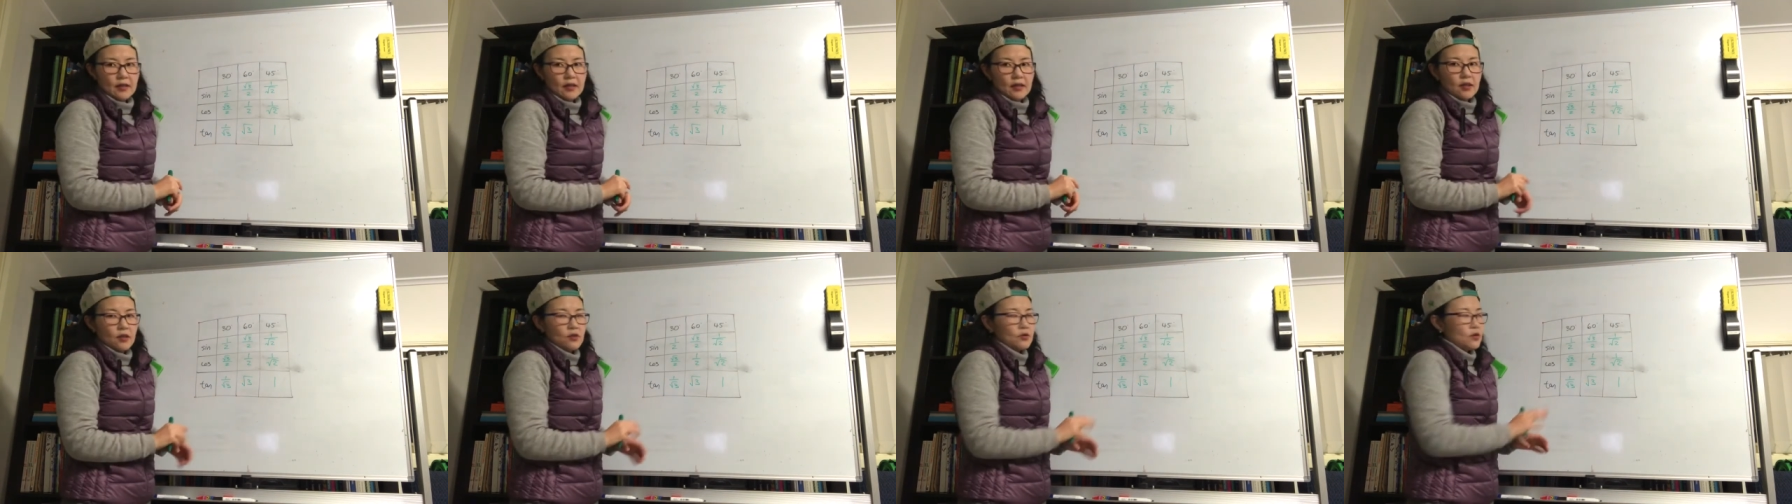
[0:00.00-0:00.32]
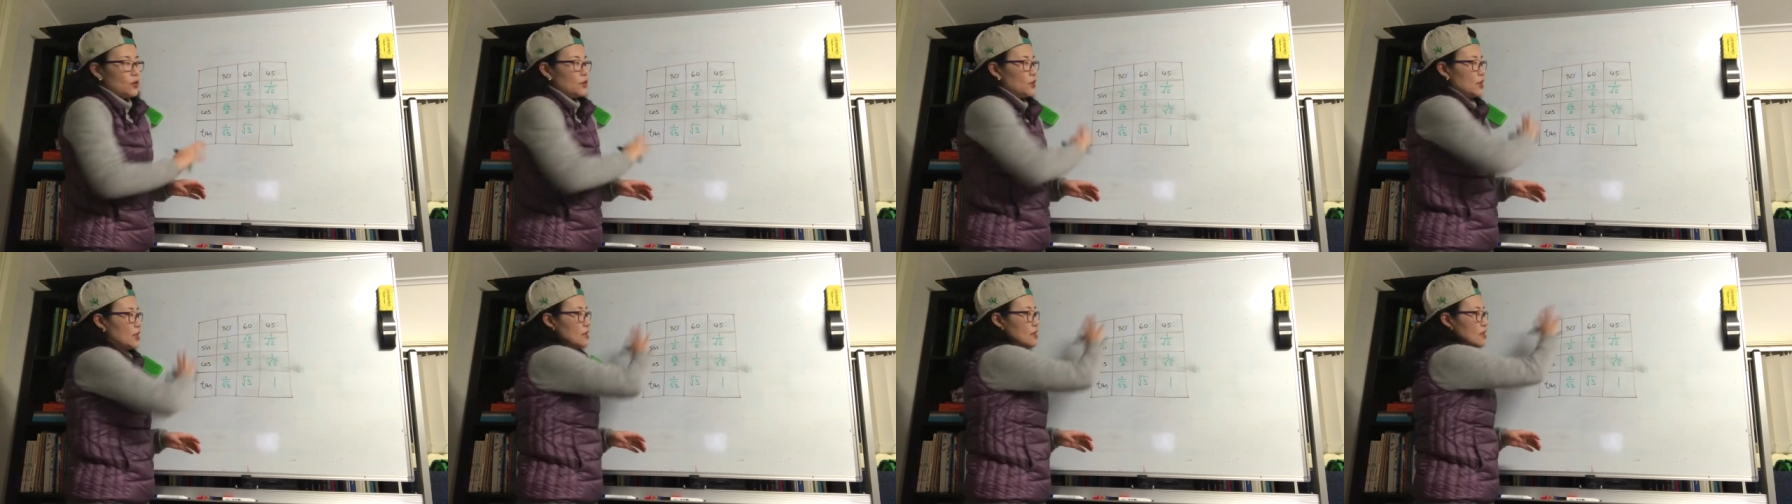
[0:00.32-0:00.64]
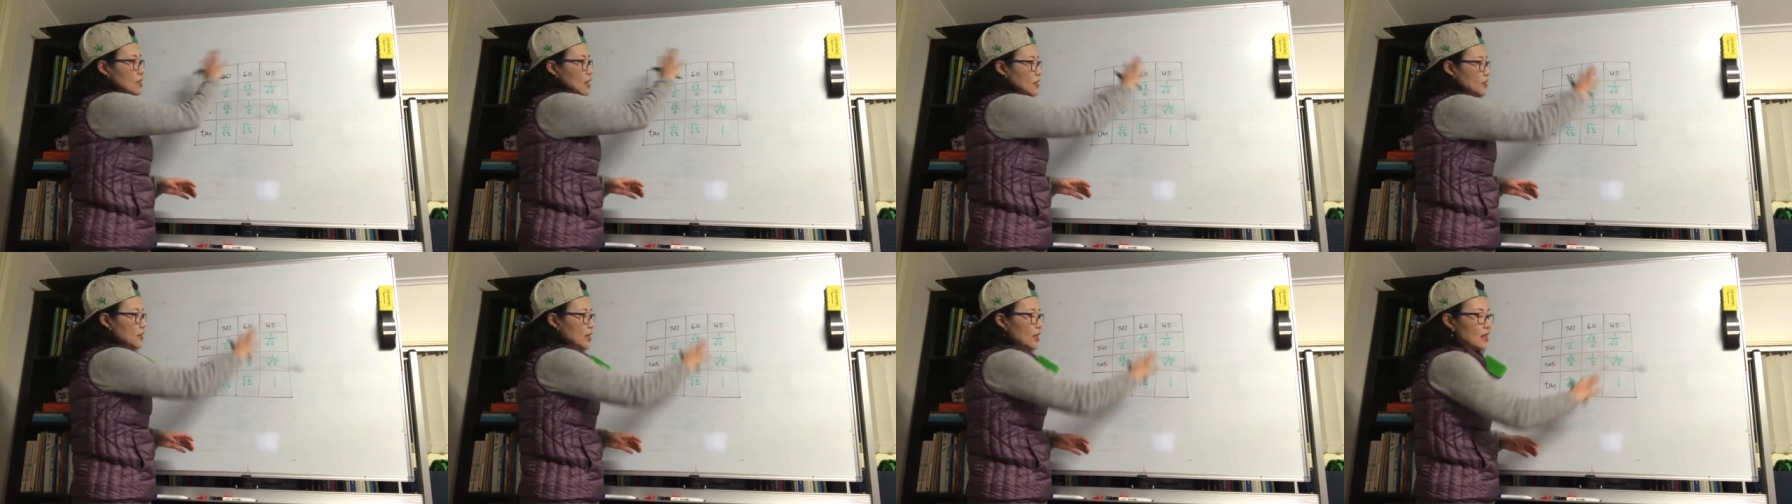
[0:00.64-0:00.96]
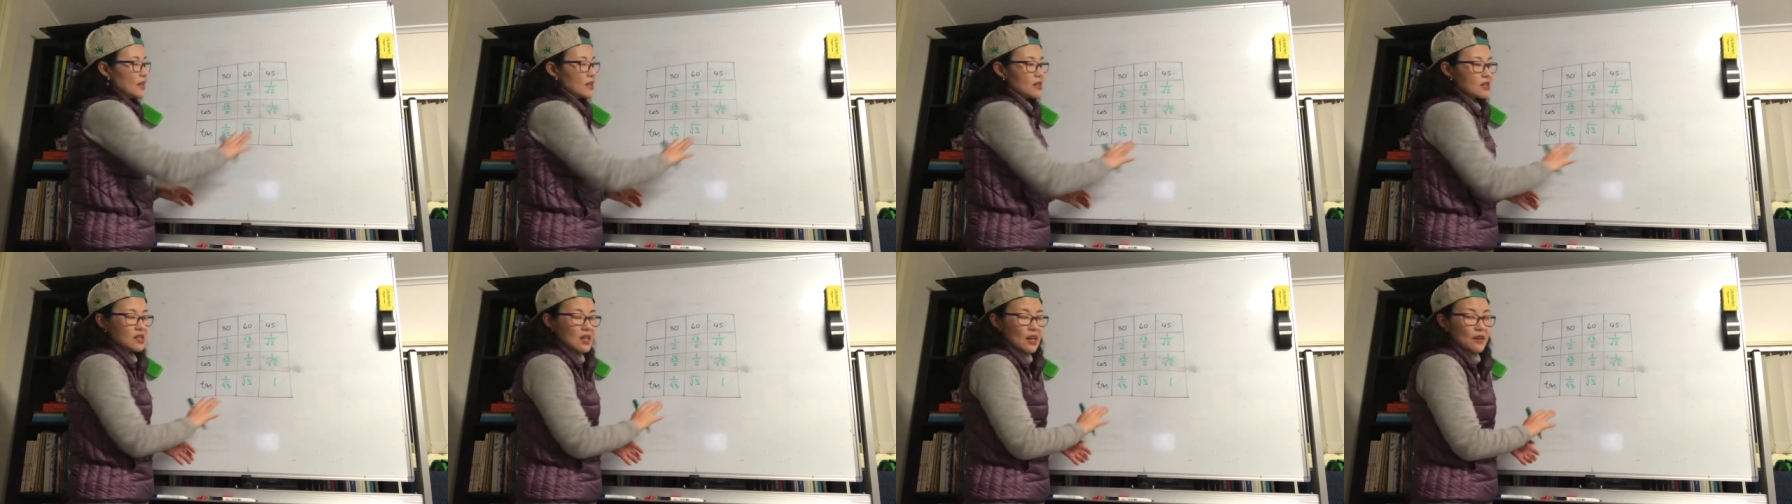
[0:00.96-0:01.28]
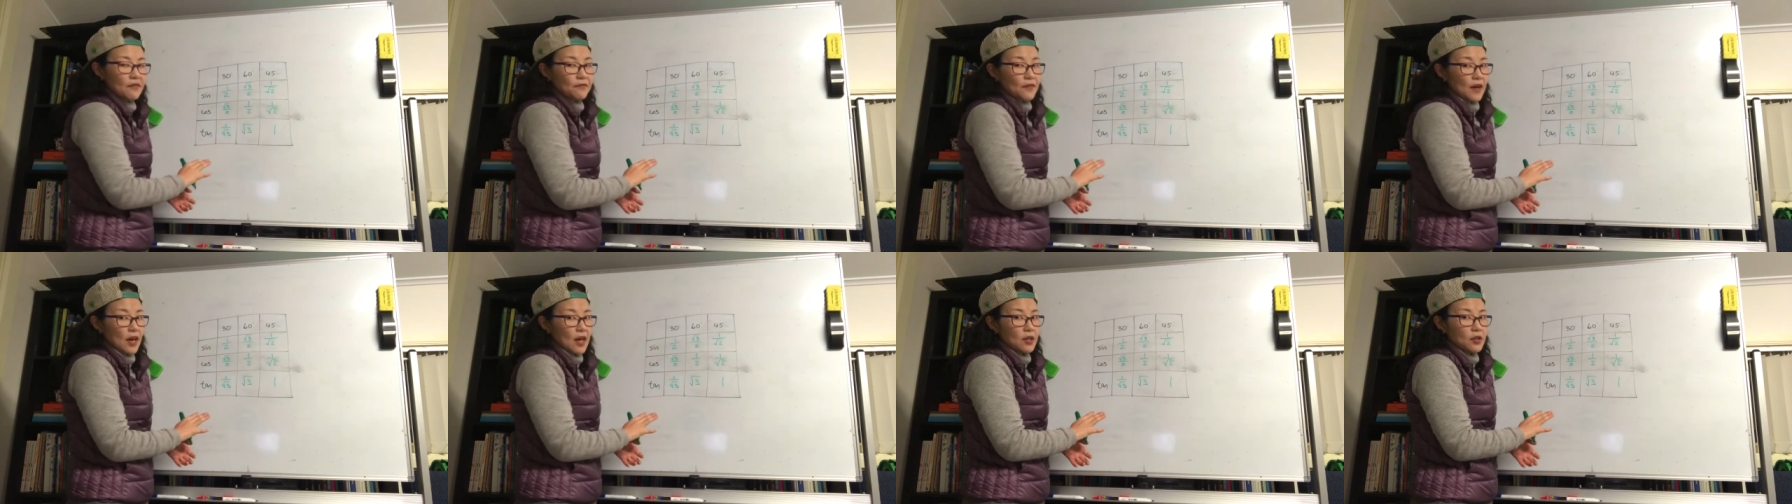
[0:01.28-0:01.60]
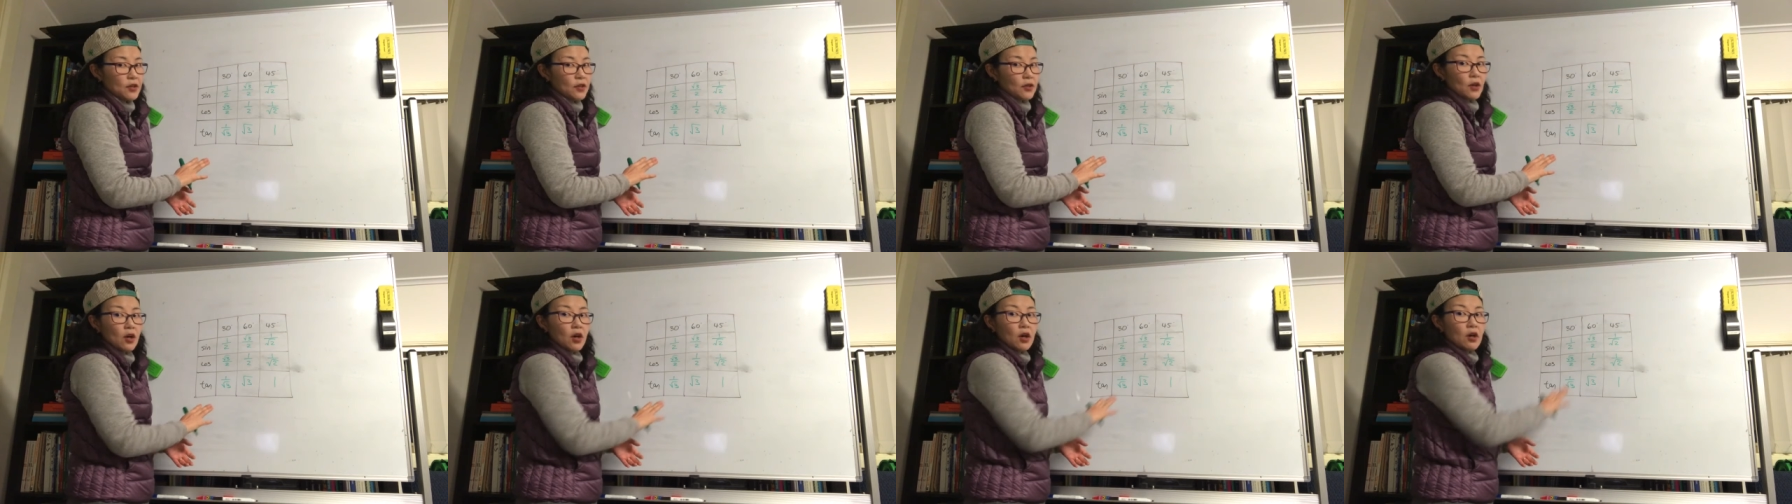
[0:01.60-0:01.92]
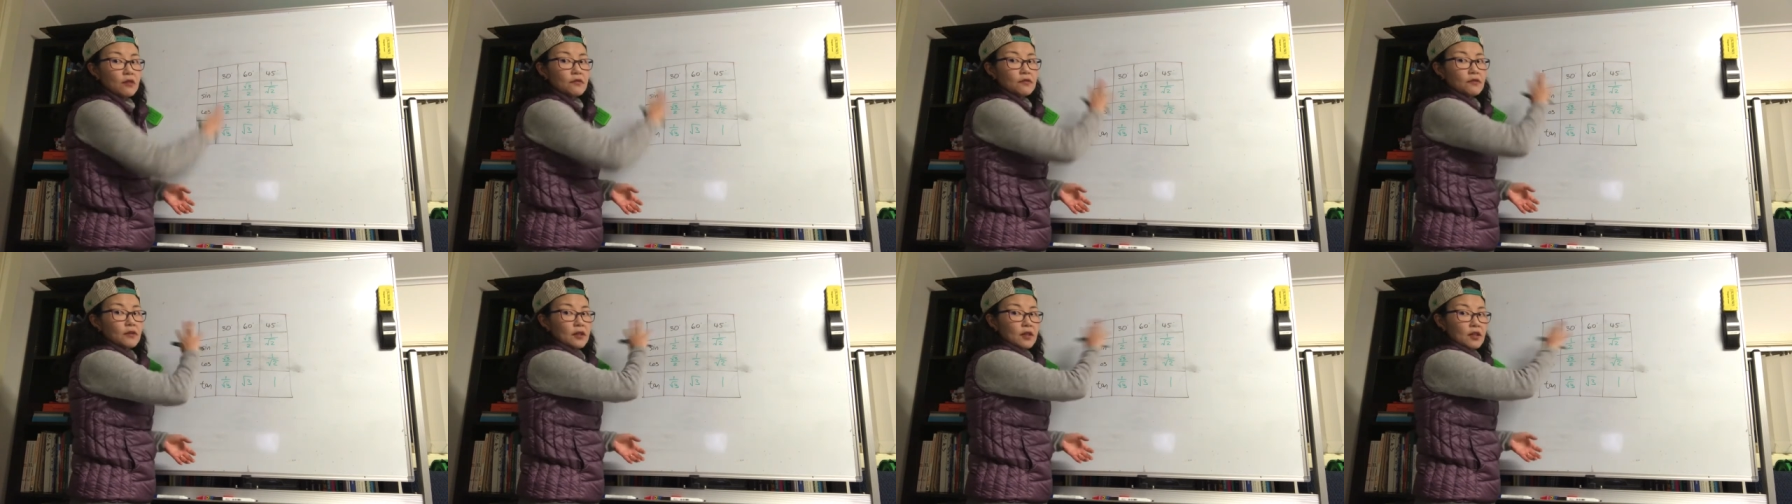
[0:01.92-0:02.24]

So these are the exact value of